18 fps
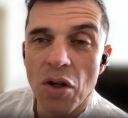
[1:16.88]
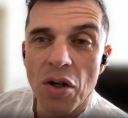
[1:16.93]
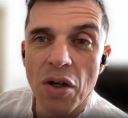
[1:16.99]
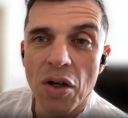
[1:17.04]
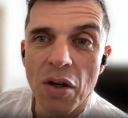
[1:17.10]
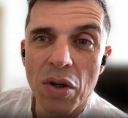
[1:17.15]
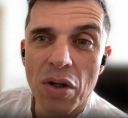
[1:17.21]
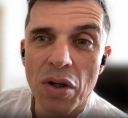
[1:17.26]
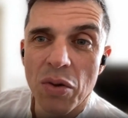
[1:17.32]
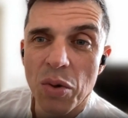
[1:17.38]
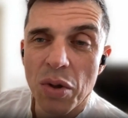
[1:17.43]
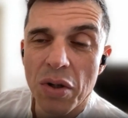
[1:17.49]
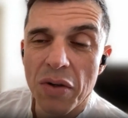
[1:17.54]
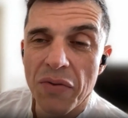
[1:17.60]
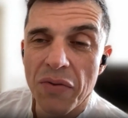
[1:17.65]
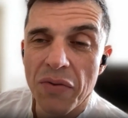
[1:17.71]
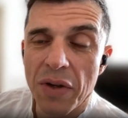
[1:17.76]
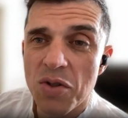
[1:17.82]
we're
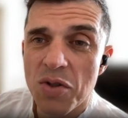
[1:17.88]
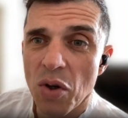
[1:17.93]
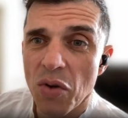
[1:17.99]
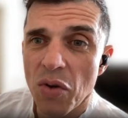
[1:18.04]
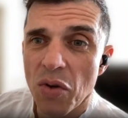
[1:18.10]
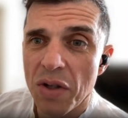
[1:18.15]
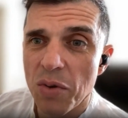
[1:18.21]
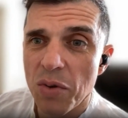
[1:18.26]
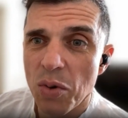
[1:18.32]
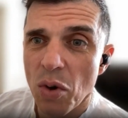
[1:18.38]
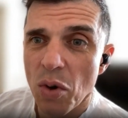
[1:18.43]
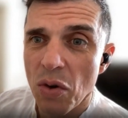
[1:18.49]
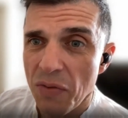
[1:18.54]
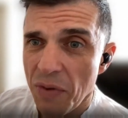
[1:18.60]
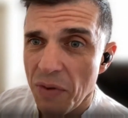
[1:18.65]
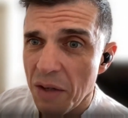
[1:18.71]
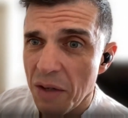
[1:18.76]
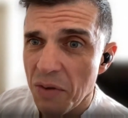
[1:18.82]
very sorry to all
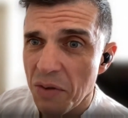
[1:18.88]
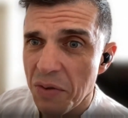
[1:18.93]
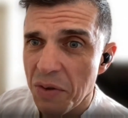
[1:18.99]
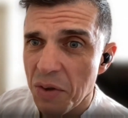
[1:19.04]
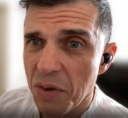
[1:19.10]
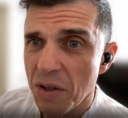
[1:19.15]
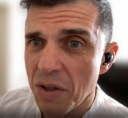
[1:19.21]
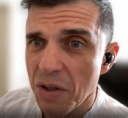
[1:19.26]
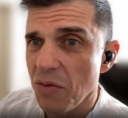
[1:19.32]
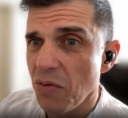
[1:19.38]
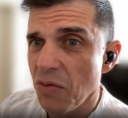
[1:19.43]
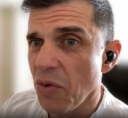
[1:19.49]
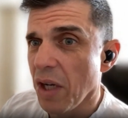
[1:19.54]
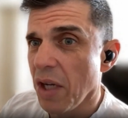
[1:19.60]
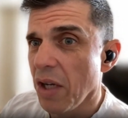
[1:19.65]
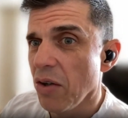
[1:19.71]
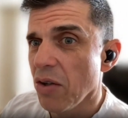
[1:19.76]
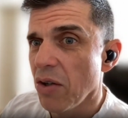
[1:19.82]
5 of you that
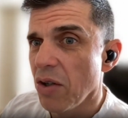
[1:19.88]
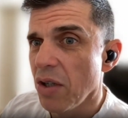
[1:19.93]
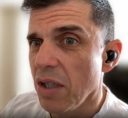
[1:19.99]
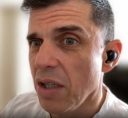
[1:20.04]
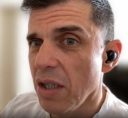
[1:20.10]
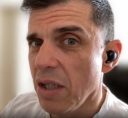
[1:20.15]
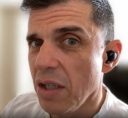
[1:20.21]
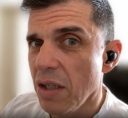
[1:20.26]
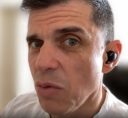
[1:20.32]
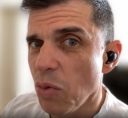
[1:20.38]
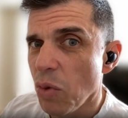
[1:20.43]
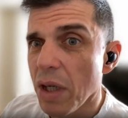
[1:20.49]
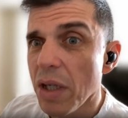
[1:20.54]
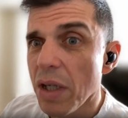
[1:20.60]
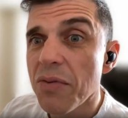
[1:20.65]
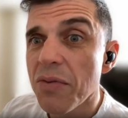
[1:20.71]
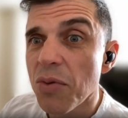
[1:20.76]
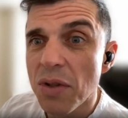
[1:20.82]
regularly
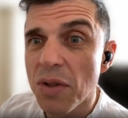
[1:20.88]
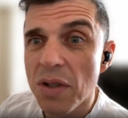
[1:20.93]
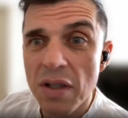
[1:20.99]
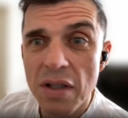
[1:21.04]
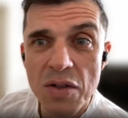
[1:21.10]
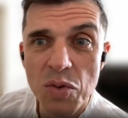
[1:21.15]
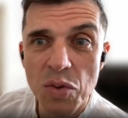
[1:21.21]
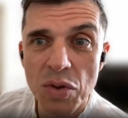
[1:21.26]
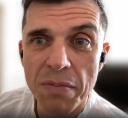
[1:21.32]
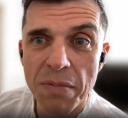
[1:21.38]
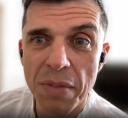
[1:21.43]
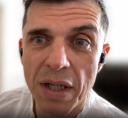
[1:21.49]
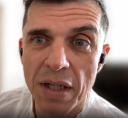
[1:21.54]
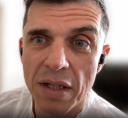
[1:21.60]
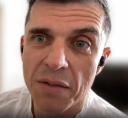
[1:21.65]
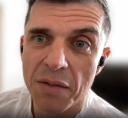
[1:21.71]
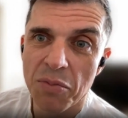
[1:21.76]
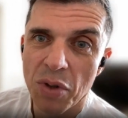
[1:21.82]
wait for this with
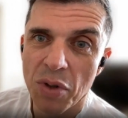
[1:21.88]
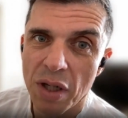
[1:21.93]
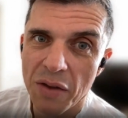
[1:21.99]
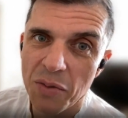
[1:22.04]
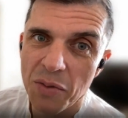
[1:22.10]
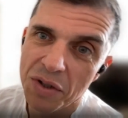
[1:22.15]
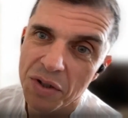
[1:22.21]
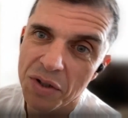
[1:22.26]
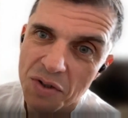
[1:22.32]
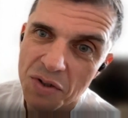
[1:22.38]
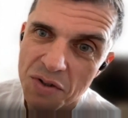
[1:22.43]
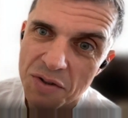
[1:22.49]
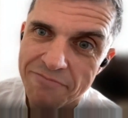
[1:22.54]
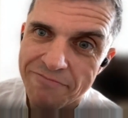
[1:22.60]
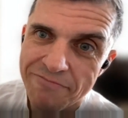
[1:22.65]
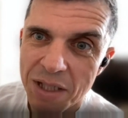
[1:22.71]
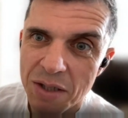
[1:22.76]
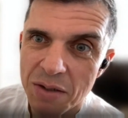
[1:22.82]
bated breath. We just,
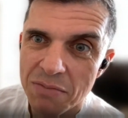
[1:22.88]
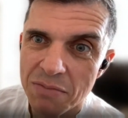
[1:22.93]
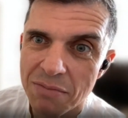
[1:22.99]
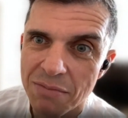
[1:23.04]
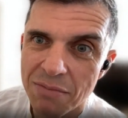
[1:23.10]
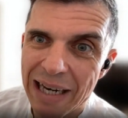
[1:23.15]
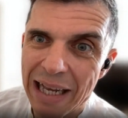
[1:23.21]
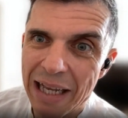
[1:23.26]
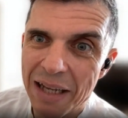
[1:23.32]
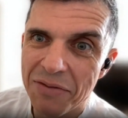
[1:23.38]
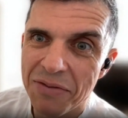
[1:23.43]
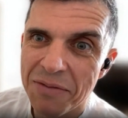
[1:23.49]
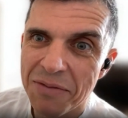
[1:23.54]
life.